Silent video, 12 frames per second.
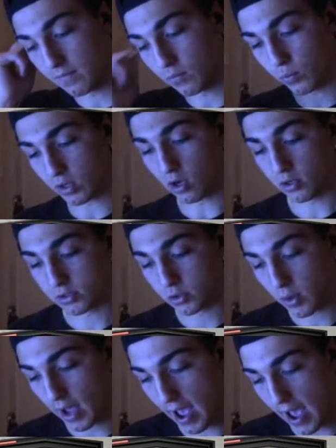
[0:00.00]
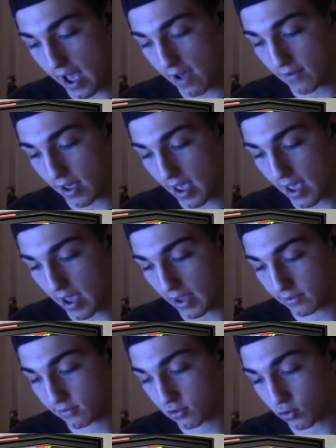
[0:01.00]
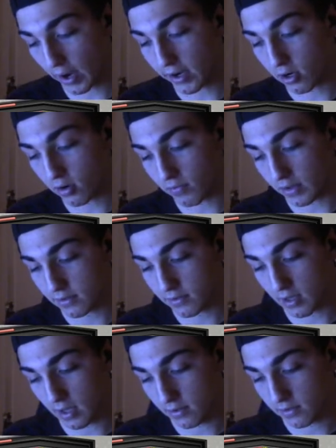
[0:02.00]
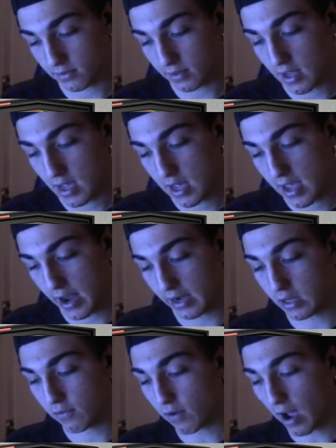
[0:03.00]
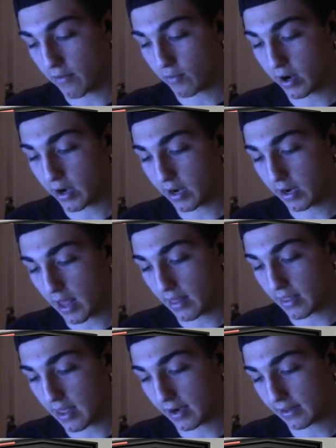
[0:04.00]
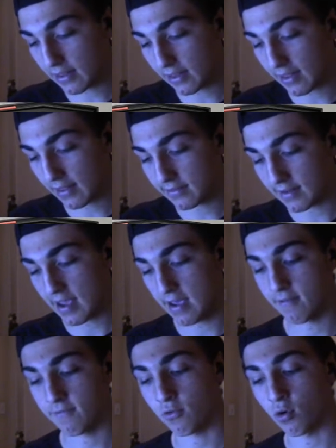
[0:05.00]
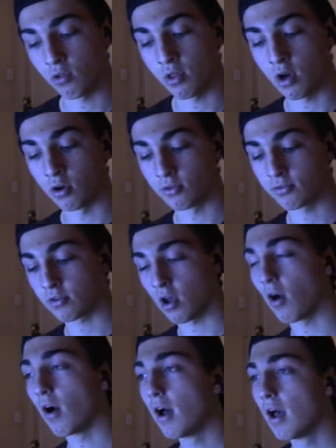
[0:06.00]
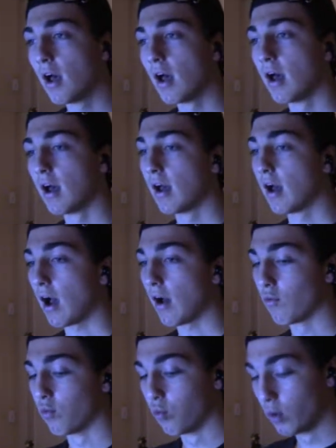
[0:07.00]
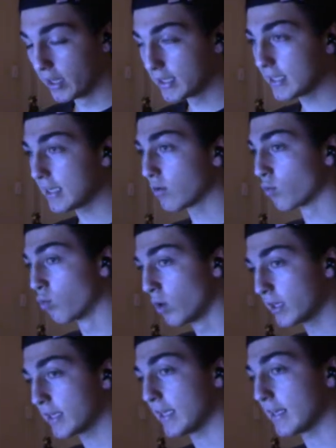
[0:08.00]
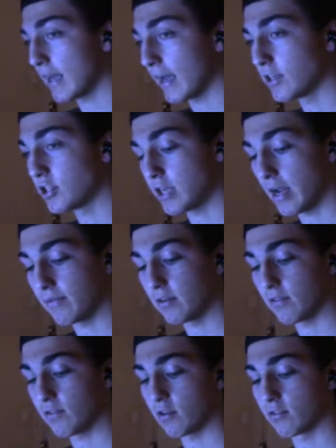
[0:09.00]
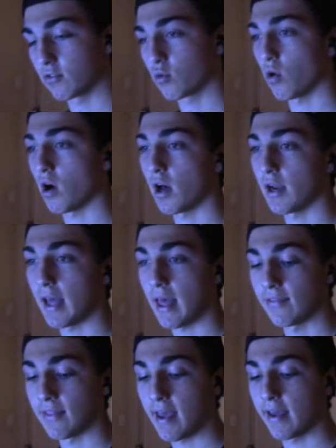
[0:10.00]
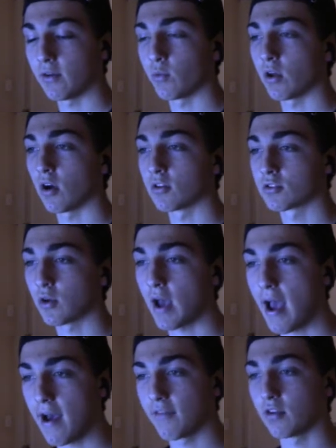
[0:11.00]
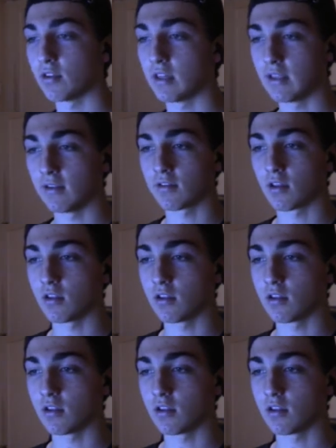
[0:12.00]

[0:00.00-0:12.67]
We also have a striker Vinicius, 85 rated, and then I think that's it for those. So a really, really nice Shapeshifters squad, and then we also have these,